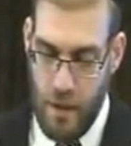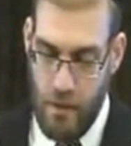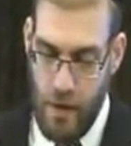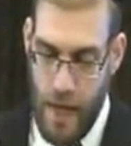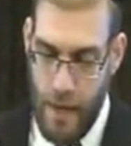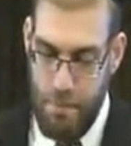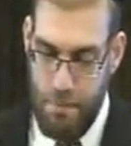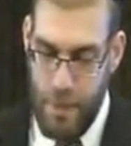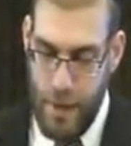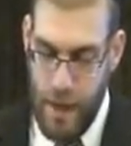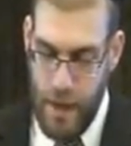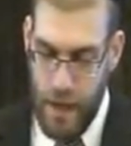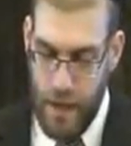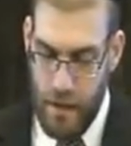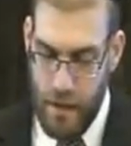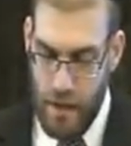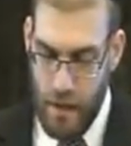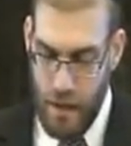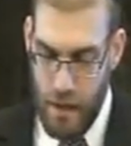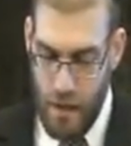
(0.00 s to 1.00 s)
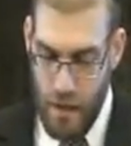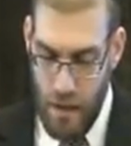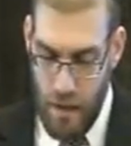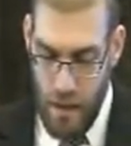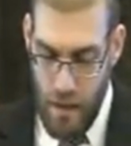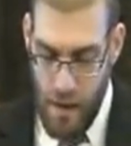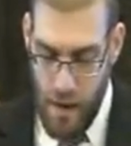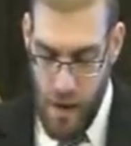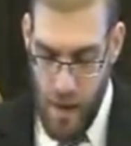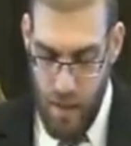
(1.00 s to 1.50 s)
who had been
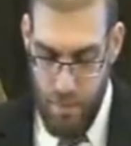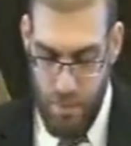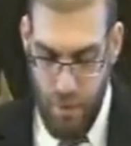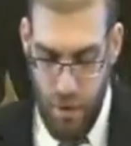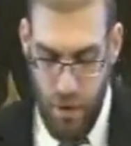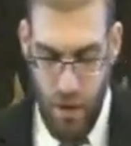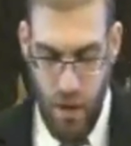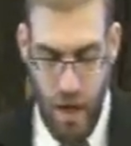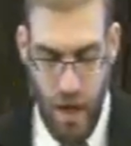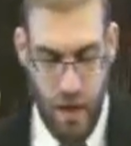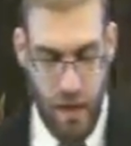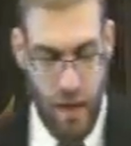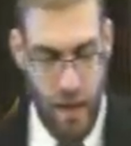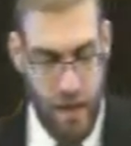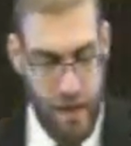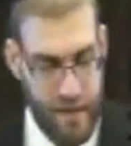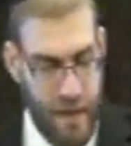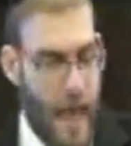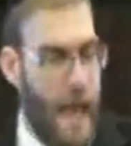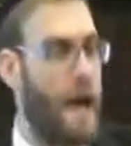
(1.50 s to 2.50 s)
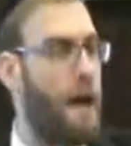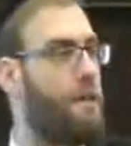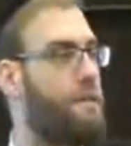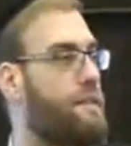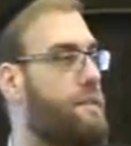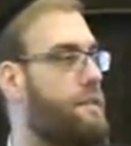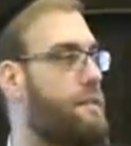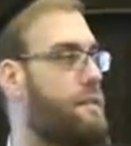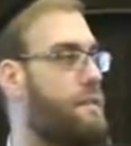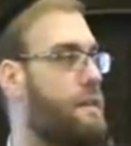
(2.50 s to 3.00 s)
born in his
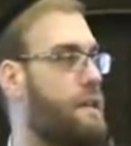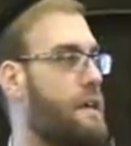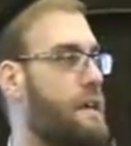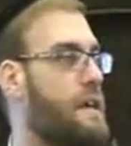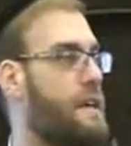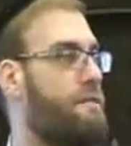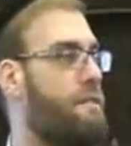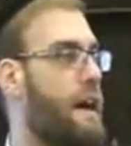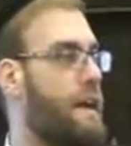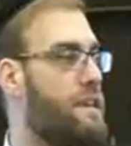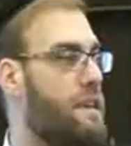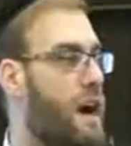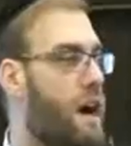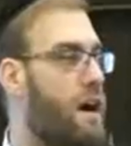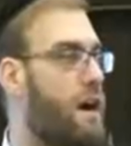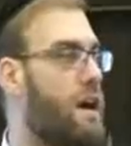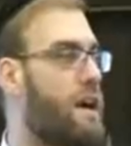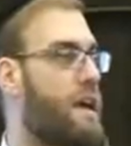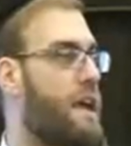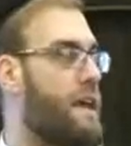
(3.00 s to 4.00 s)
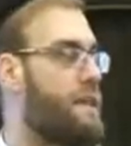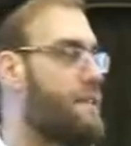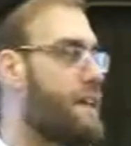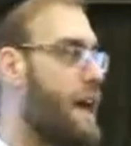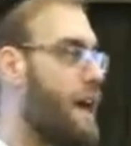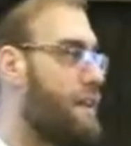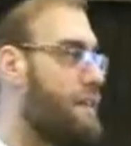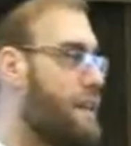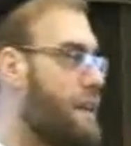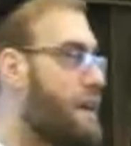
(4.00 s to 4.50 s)
house. Vayarek es
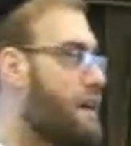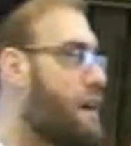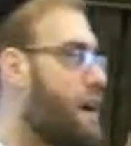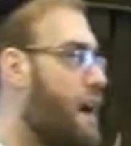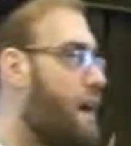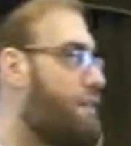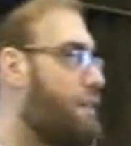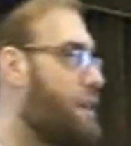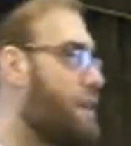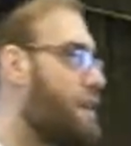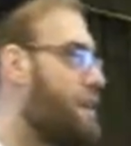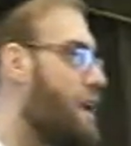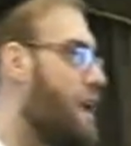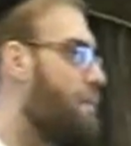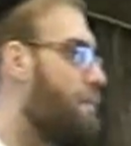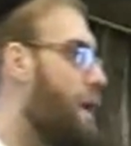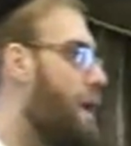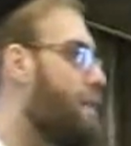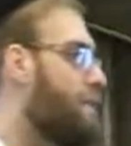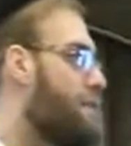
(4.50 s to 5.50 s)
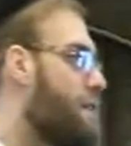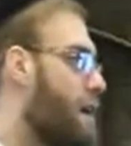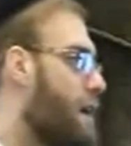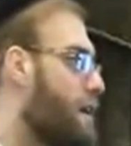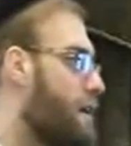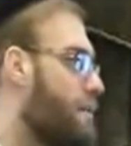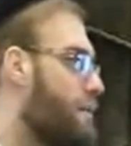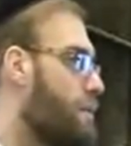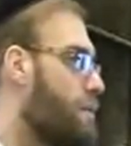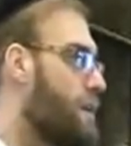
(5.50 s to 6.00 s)
chanichav yelidei
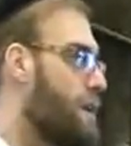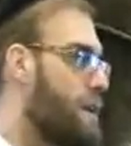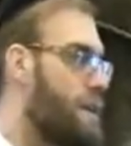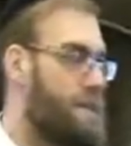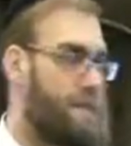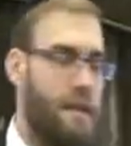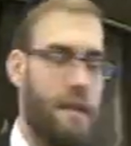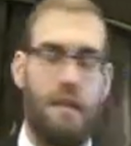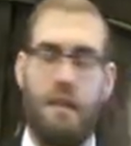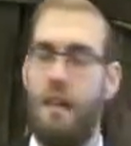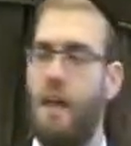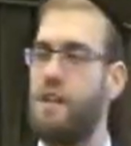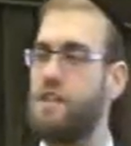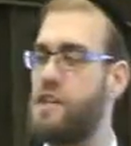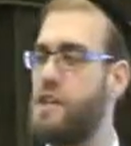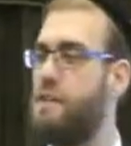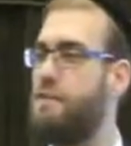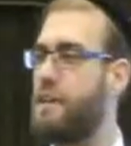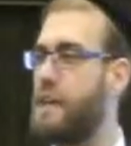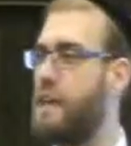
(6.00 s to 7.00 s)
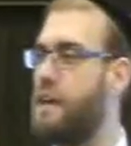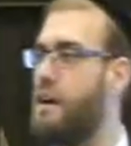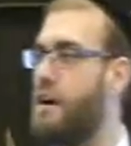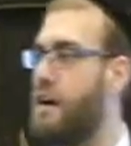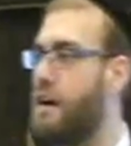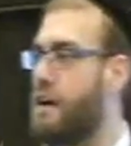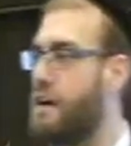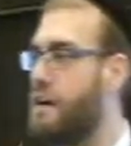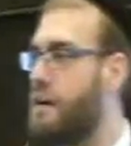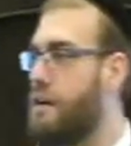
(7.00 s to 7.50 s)
beisai. We see the lashon of
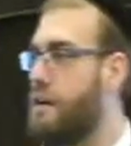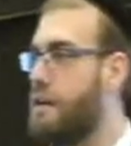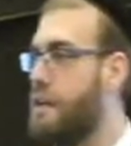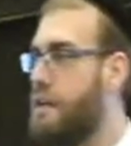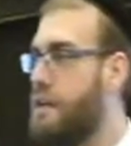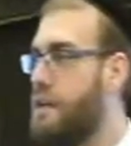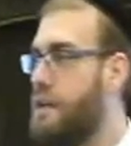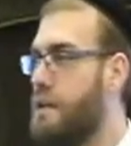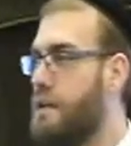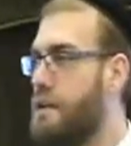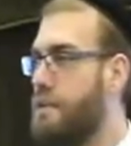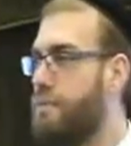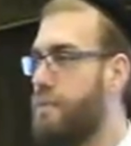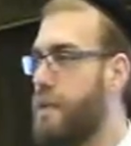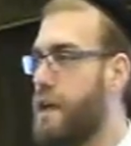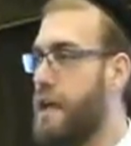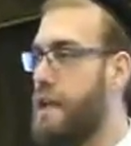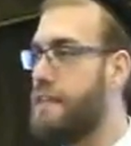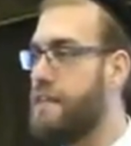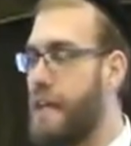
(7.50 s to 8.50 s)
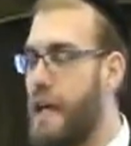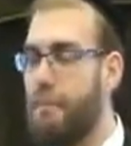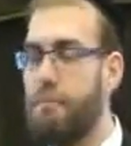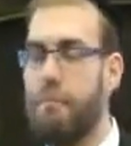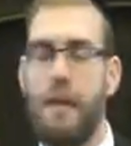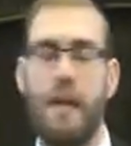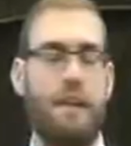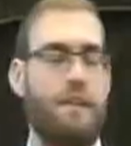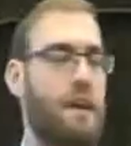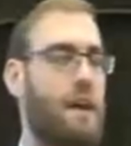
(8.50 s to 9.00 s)
chinuch. His
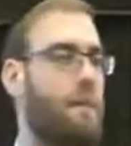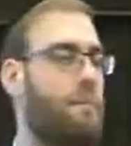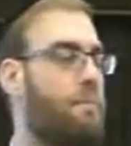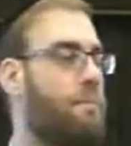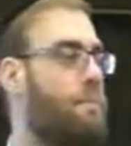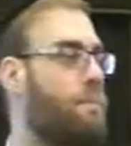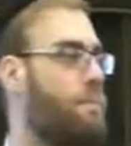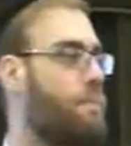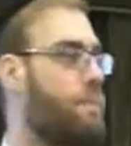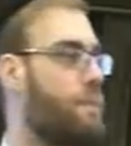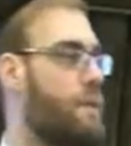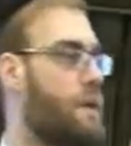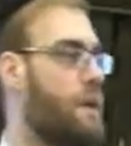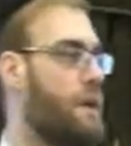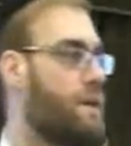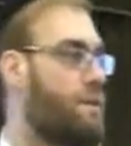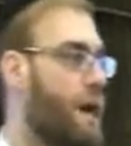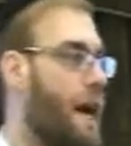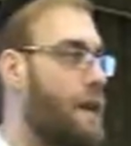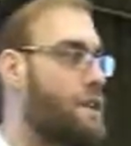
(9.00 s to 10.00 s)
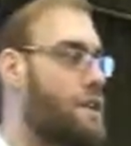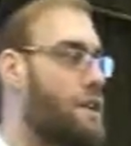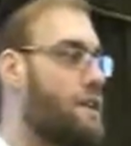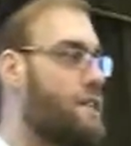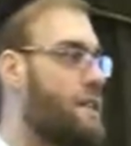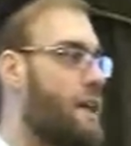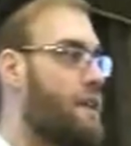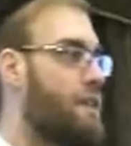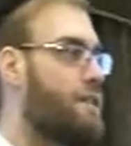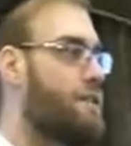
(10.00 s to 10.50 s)
talmidim. Rashi
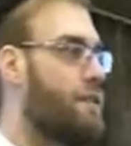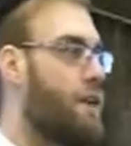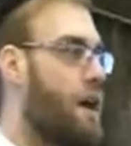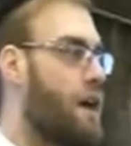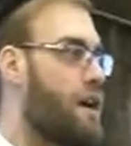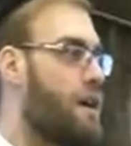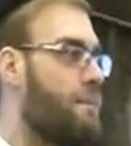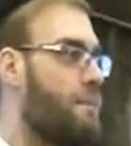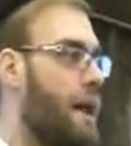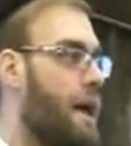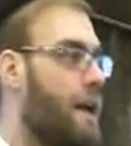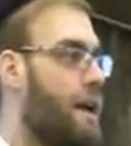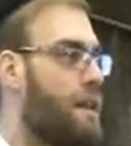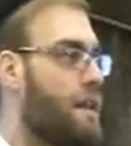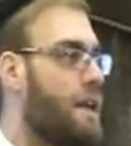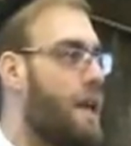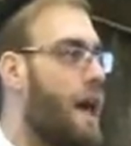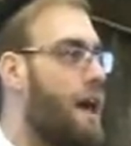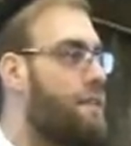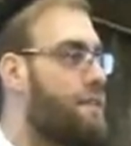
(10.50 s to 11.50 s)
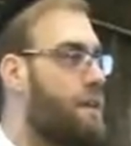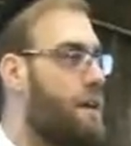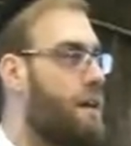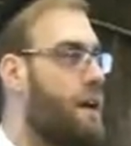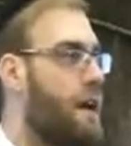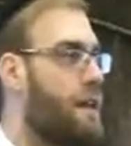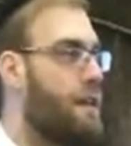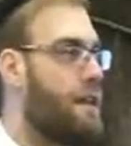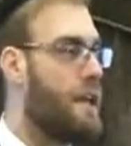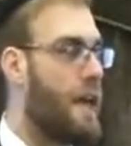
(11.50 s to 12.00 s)
says, talking about
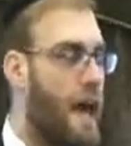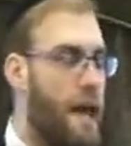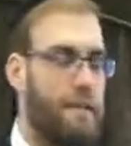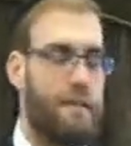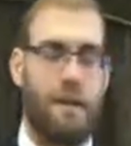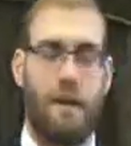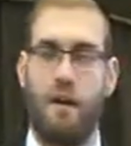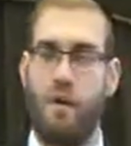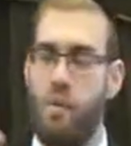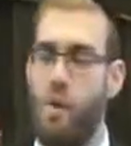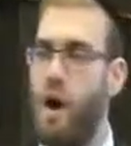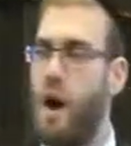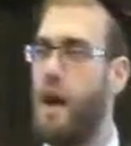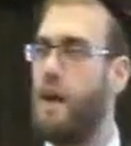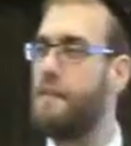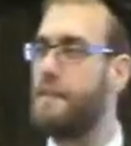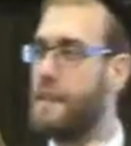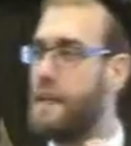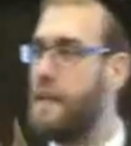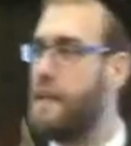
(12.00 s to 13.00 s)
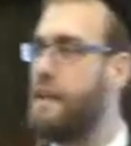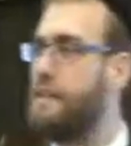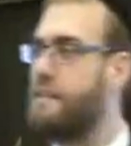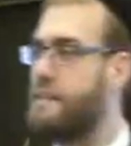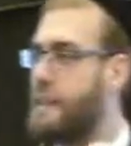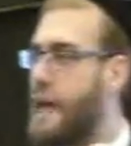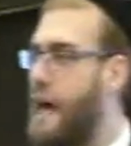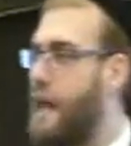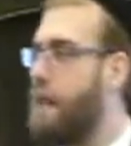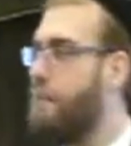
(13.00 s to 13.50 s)
Eliezer. Eliezer was
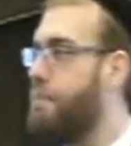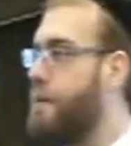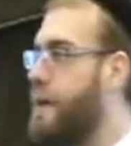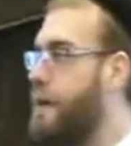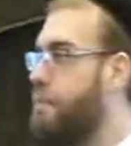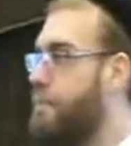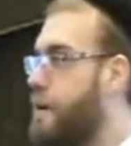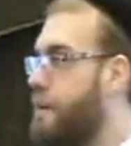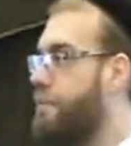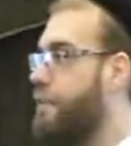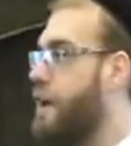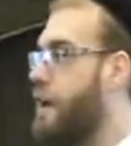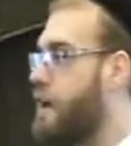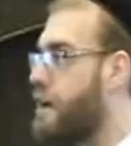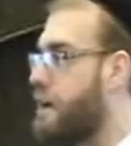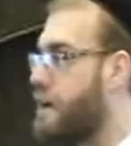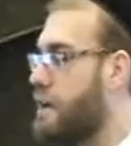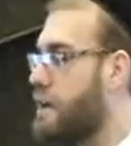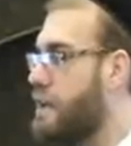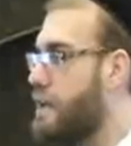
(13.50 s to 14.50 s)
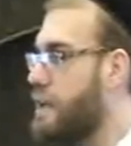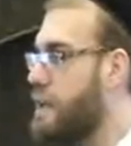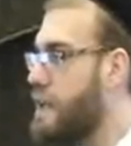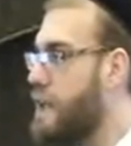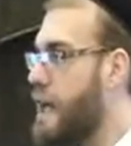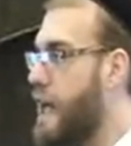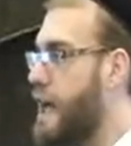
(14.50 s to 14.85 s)
his Talmid Mubak.